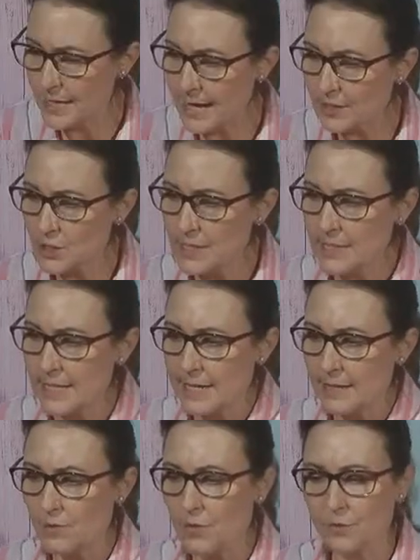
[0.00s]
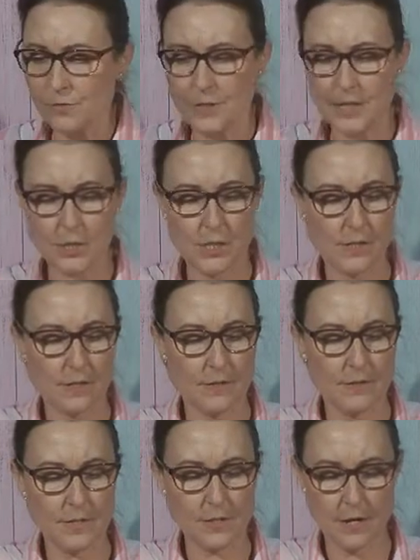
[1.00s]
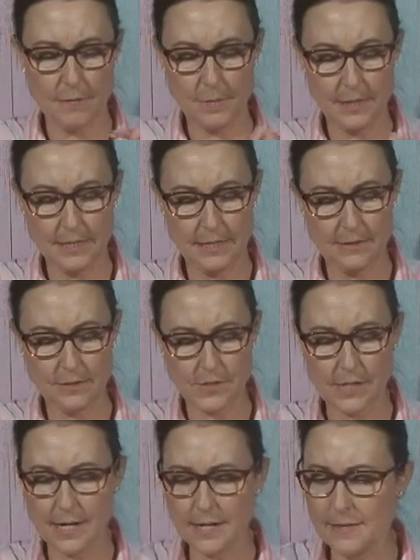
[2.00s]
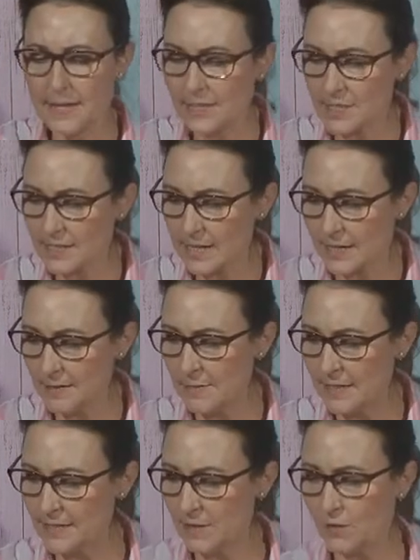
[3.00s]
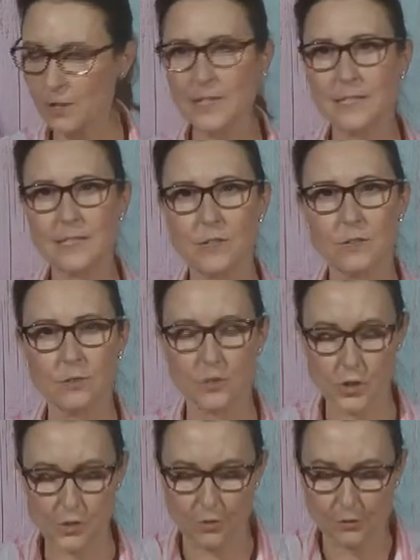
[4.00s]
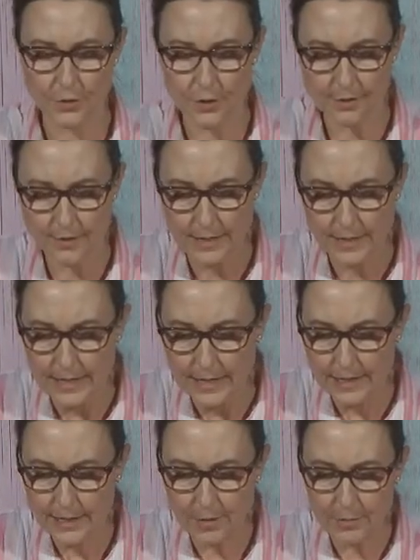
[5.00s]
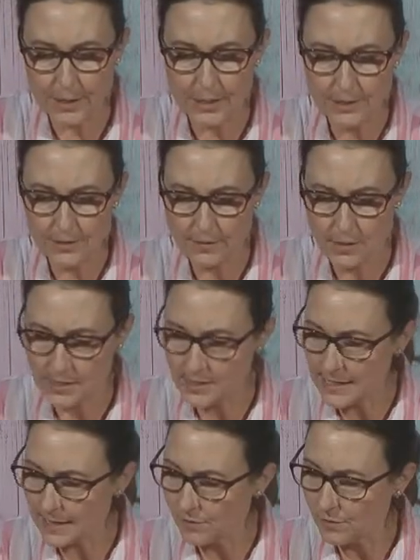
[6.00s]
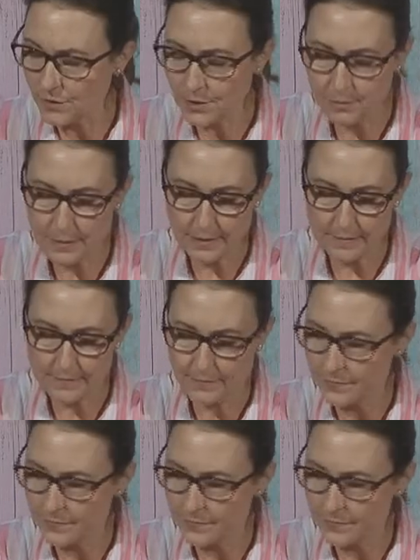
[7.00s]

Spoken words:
going to actually take little notches on the top on either side, and that just kind of makes it look like it's a little shoulder. And all we're going to do is just take a little bit